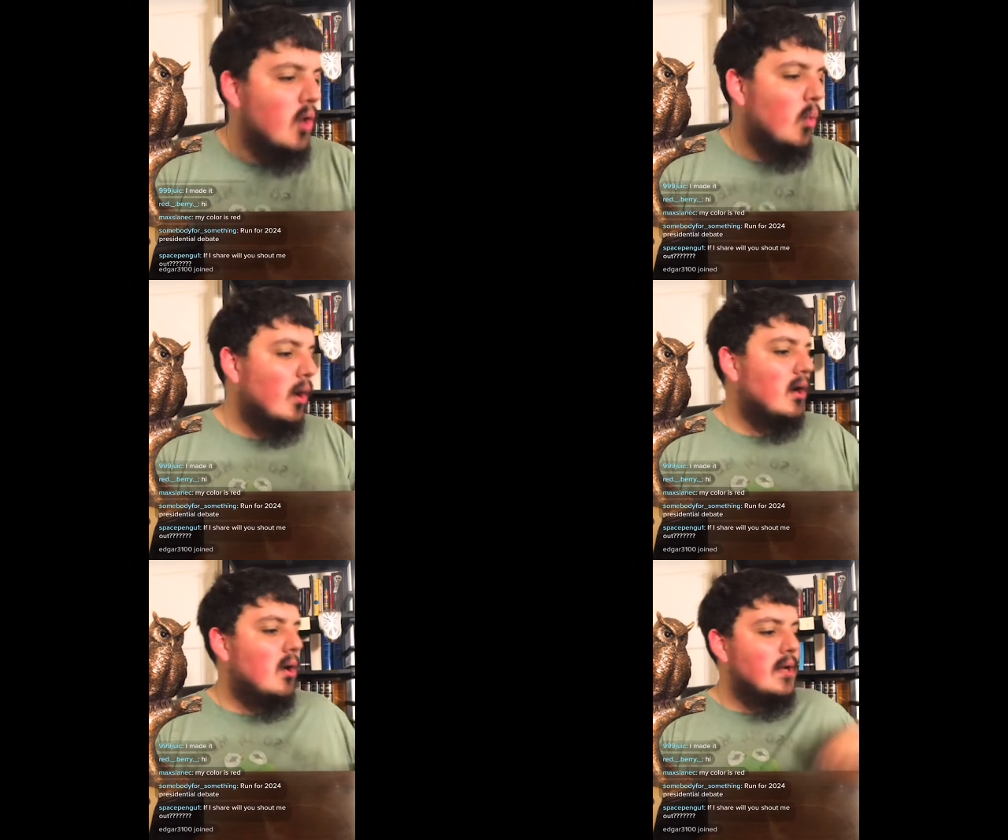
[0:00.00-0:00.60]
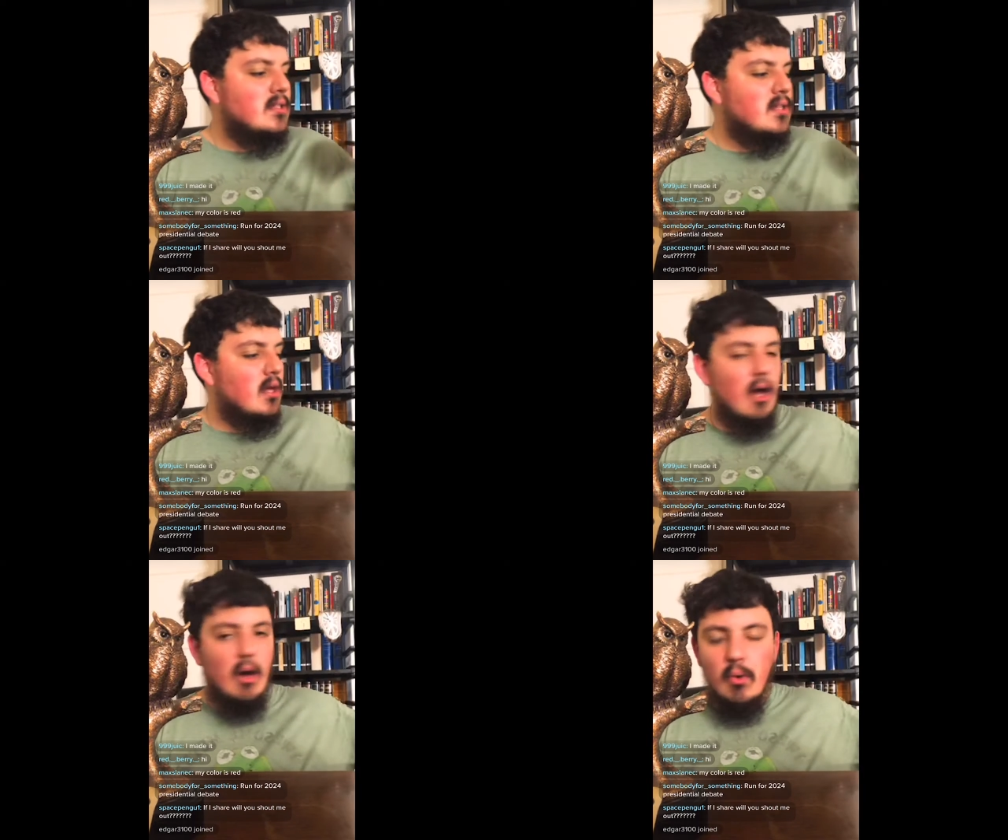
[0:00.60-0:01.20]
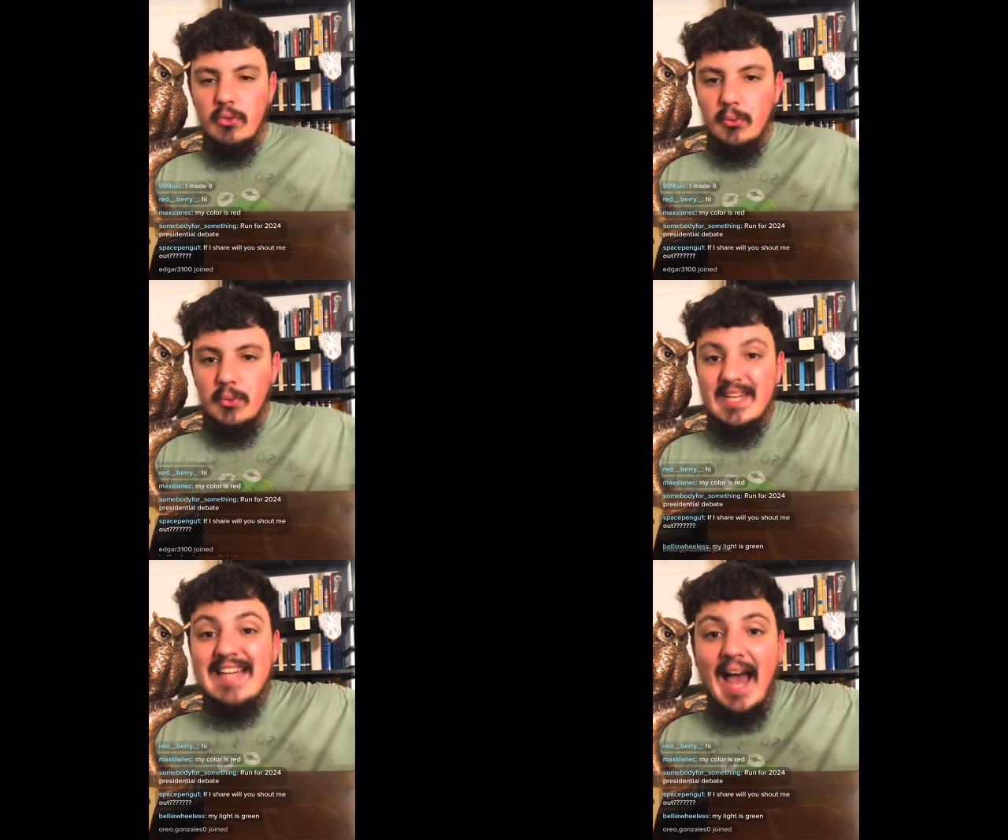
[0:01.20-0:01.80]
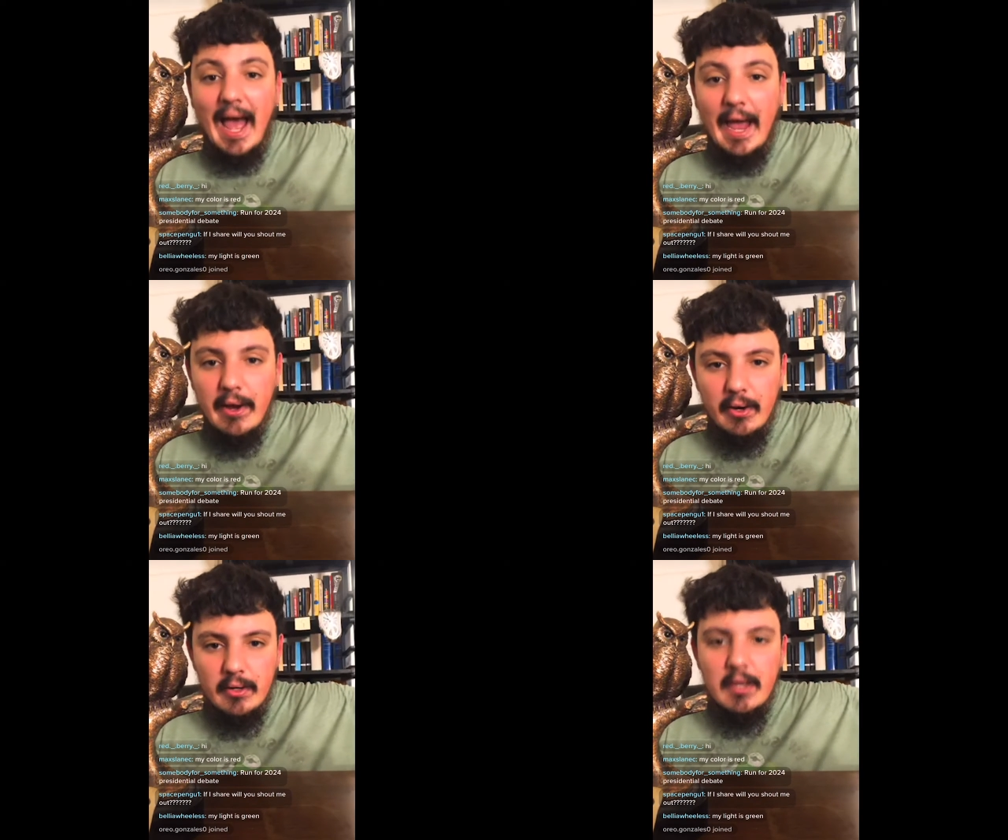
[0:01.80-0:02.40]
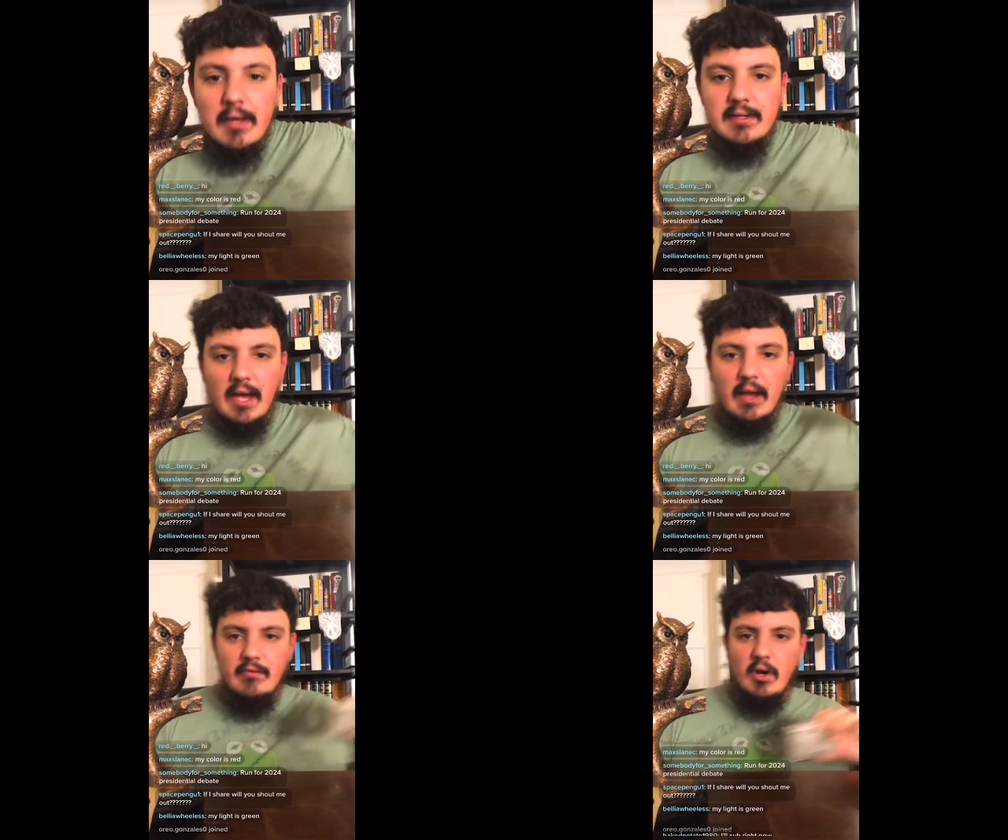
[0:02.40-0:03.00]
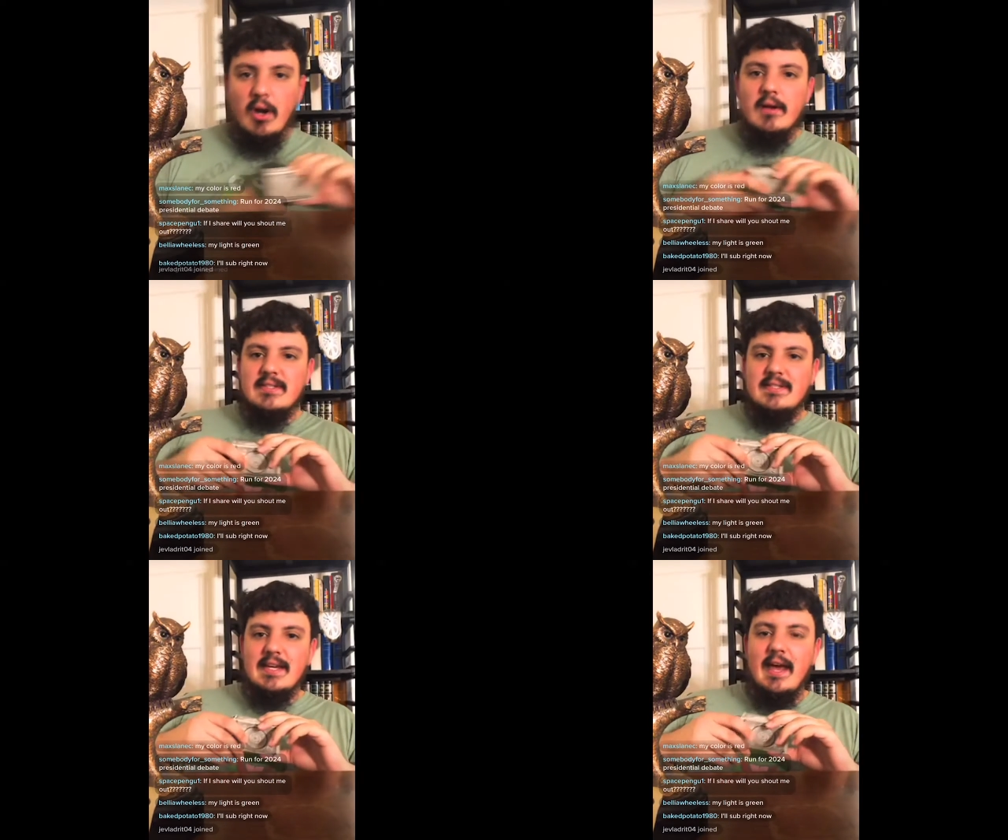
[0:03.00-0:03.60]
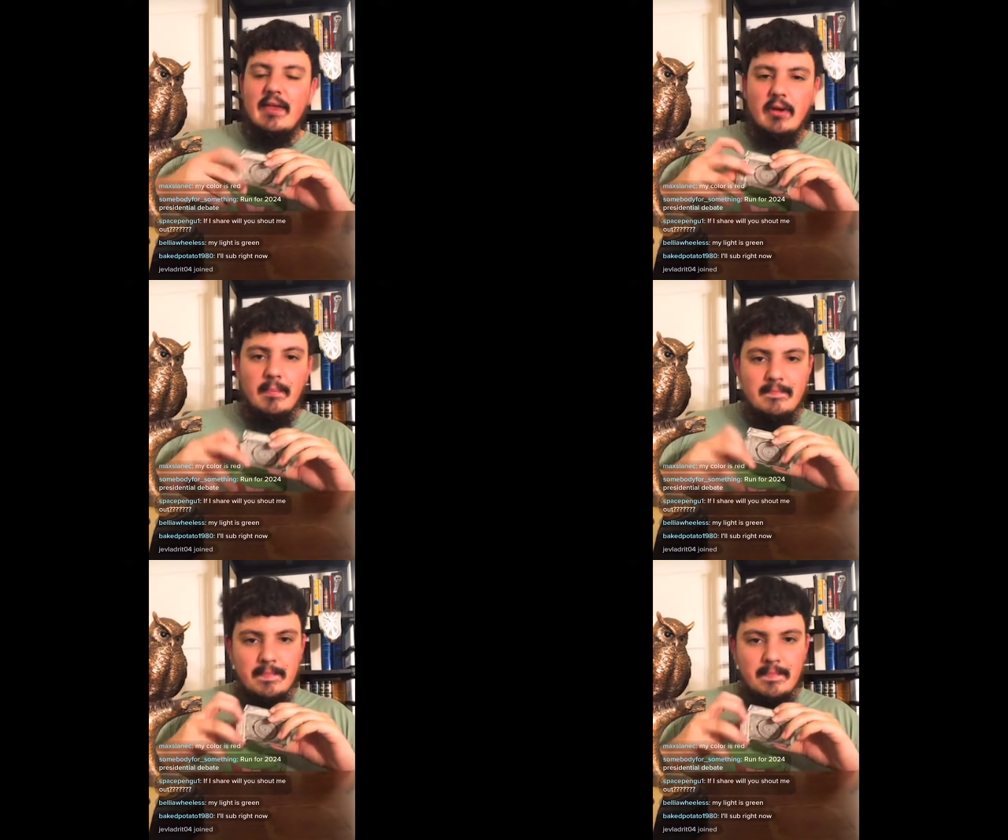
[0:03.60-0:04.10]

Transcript: We're going to go through an entire deck of cards together.